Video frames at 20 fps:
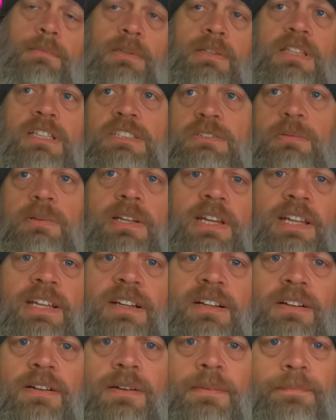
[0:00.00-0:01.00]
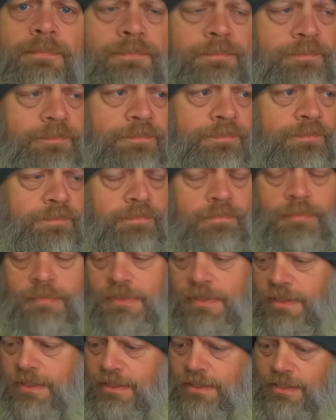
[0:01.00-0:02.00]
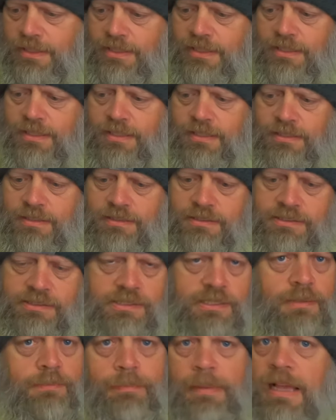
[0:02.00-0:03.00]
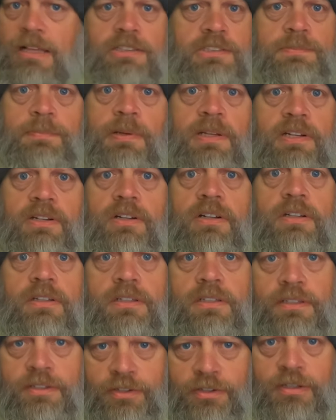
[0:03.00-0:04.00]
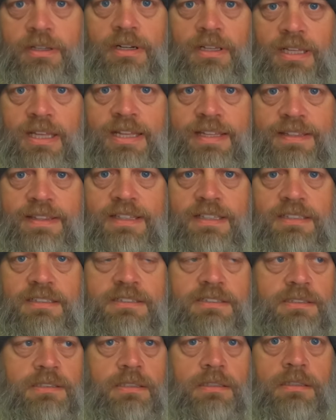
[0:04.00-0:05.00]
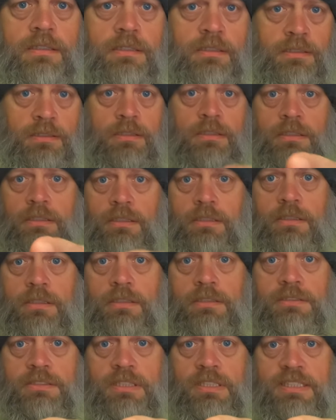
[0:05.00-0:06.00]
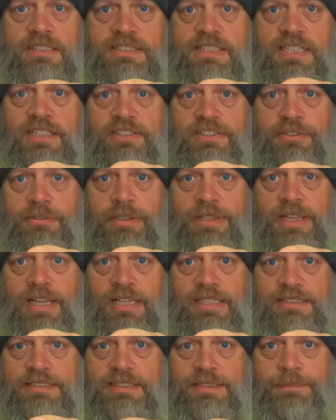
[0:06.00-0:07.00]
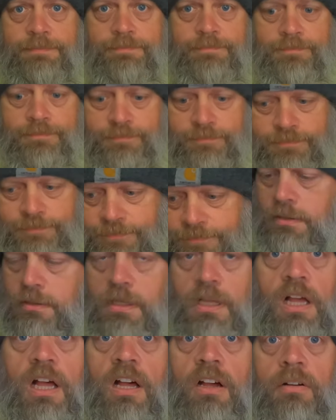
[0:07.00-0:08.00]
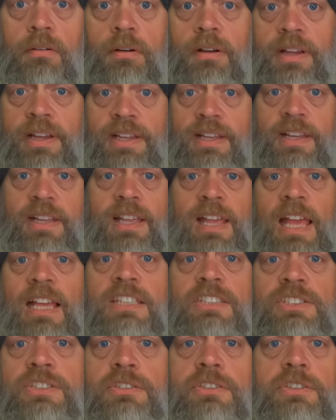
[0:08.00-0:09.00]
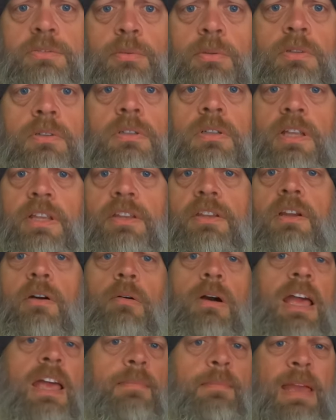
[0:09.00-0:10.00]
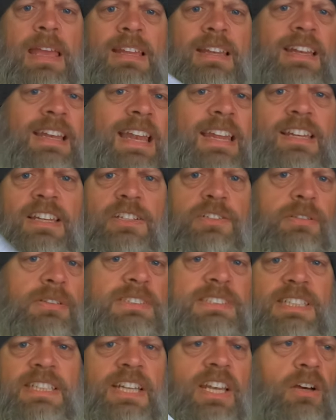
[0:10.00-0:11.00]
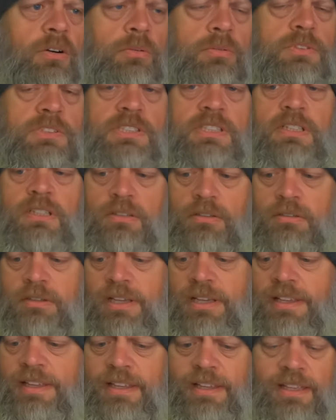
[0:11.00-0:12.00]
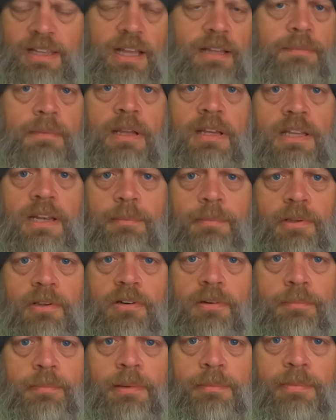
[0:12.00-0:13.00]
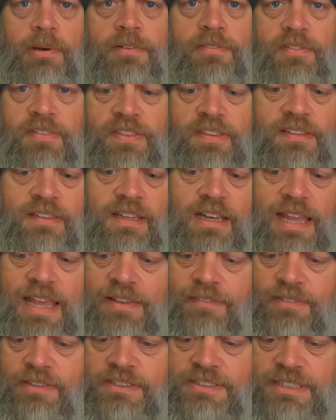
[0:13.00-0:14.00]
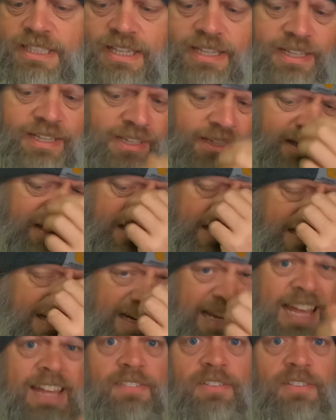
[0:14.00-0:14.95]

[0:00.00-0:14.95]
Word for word: But this one here is miles better. You're gonna like this. So let's get to it, guys. All right, as usual, you know I have my handy dandy trusty notes. Okay, I'm not gonna be able to remember everything that I have to say, and